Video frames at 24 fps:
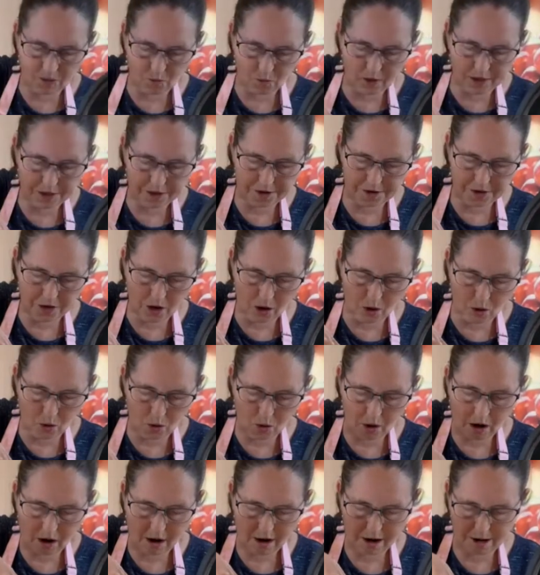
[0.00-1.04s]
with no
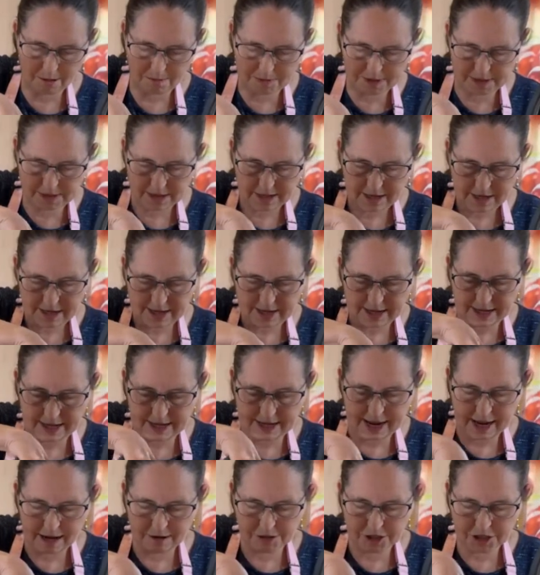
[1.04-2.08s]
carbs
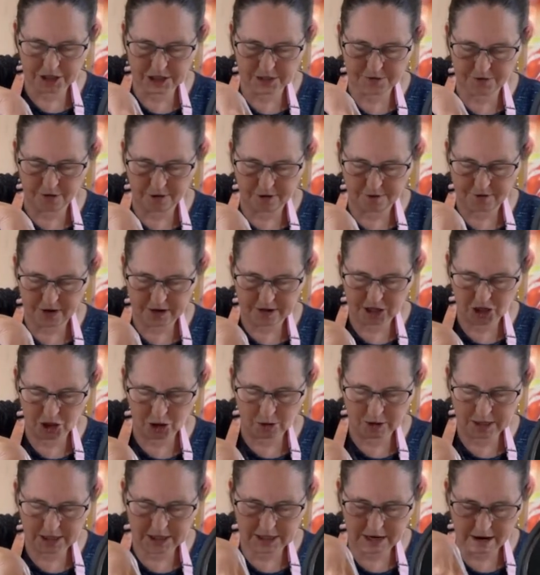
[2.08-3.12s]
allowed just for a very
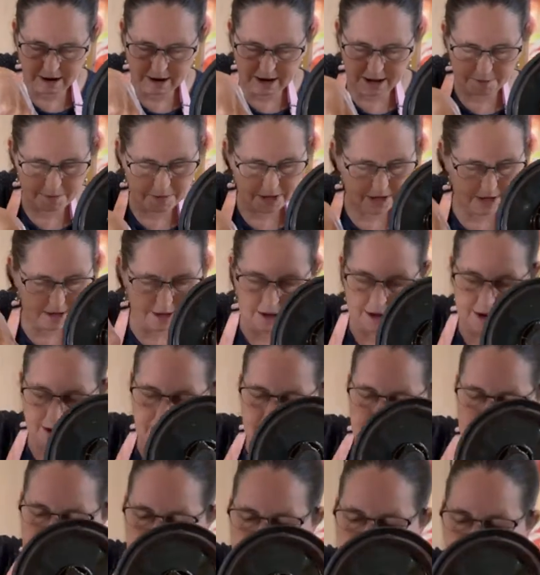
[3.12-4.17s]
short time.
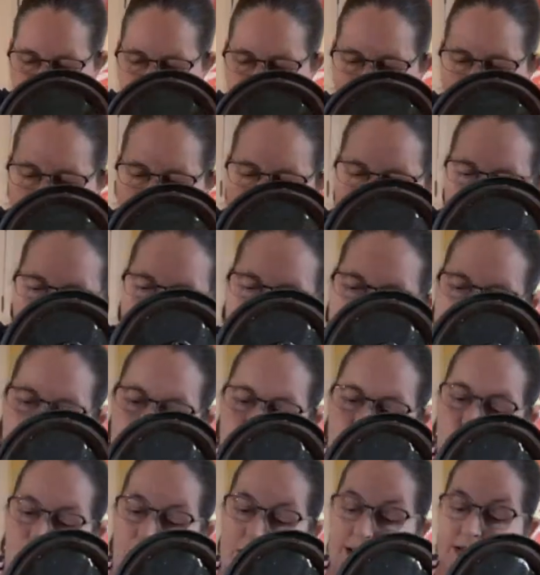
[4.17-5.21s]
And so it was
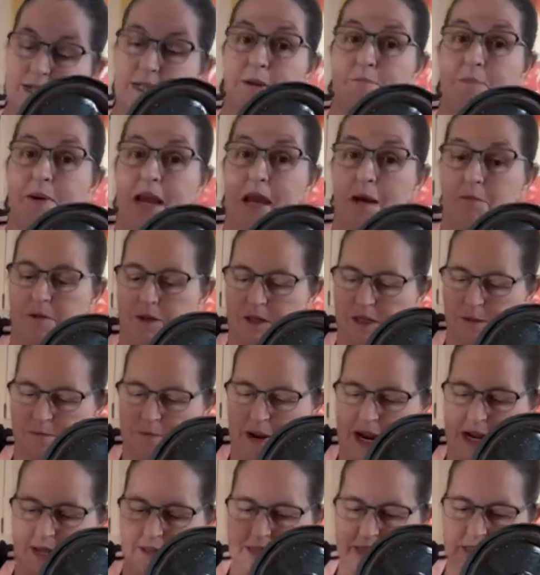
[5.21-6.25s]
great to be able to
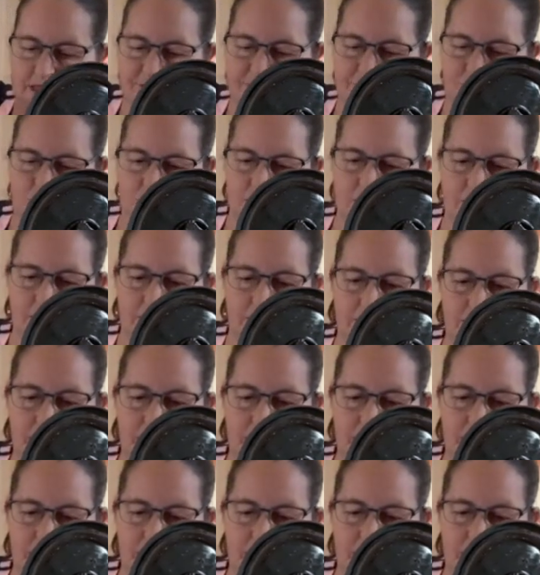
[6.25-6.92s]
make this for her.